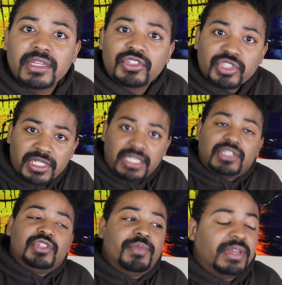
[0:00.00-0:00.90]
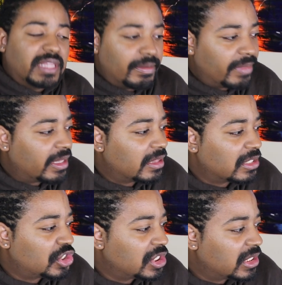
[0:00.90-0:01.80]
She did. She married that man
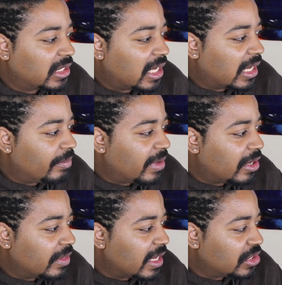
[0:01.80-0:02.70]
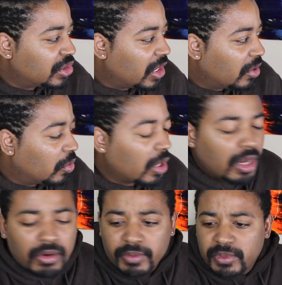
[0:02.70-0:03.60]
that she met on that show.
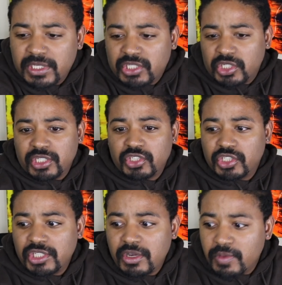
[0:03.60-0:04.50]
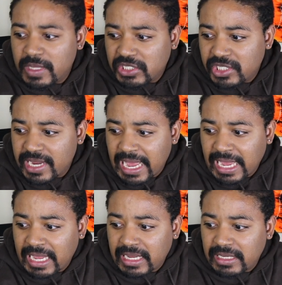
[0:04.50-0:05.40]
Oh, it was such a good show that she
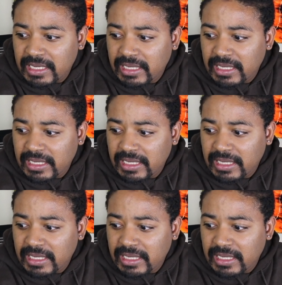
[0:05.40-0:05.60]
had.